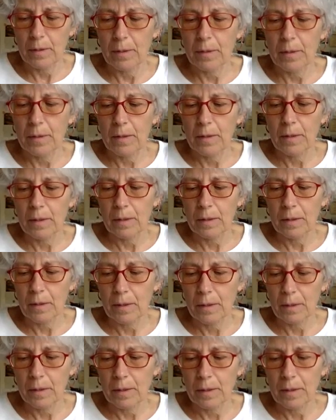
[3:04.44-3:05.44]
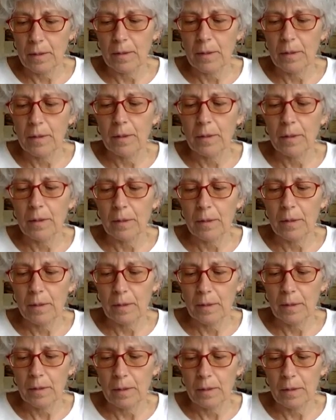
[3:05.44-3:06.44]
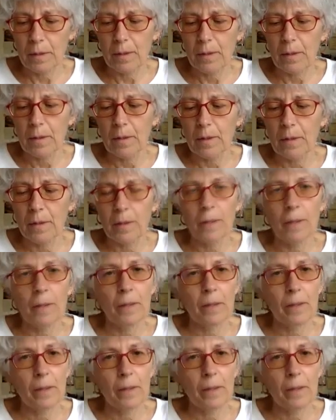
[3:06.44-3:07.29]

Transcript: [no speech]